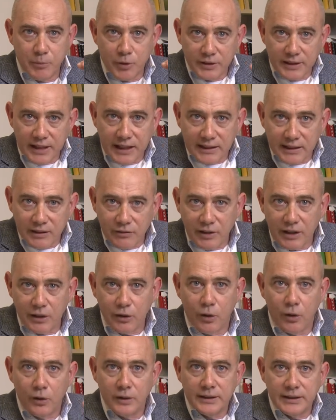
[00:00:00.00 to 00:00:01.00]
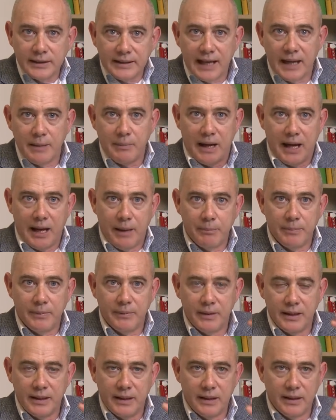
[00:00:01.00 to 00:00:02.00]
Protectival all the time
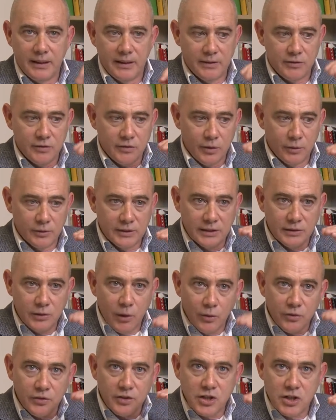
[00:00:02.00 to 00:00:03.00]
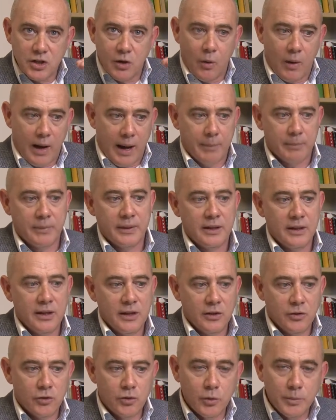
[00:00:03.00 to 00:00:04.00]
up, so the dosage go up.
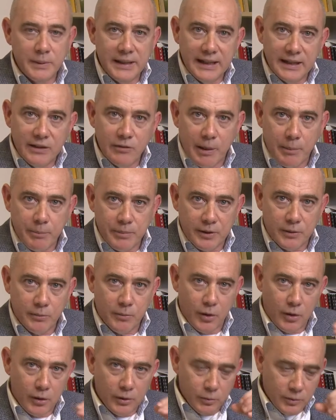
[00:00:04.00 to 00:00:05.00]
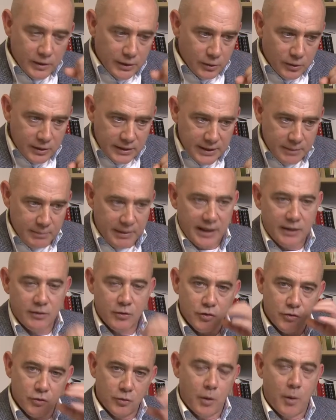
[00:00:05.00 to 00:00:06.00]
2 mg/mol, we look at the
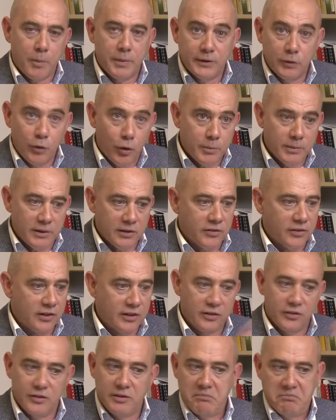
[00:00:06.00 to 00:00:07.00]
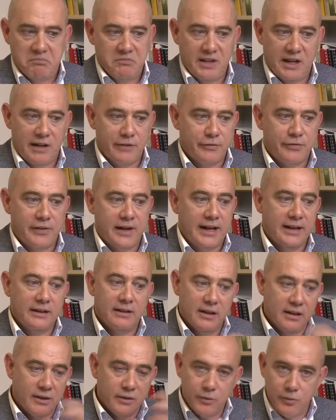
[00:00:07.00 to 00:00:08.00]
microscope and normal cells, they are fine.
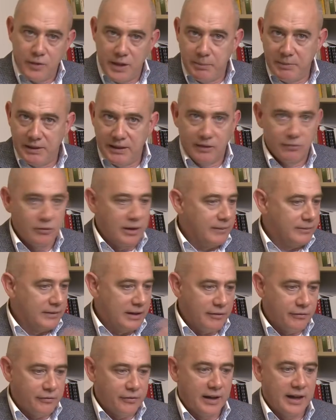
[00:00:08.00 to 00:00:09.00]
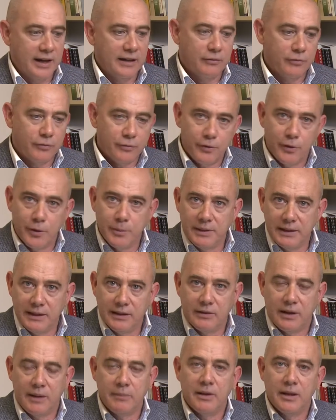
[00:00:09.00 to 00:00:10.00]
3 mg, they are fine. 4
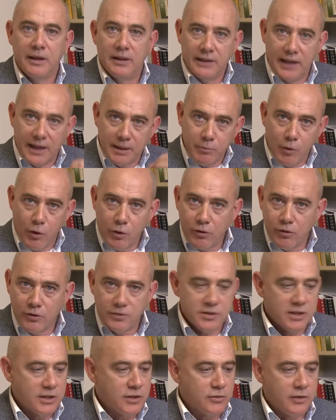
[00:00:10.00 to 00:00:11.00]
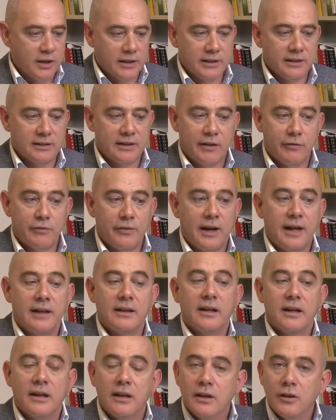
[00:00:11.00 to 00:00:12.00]
mg, like more concentrated, they are fine.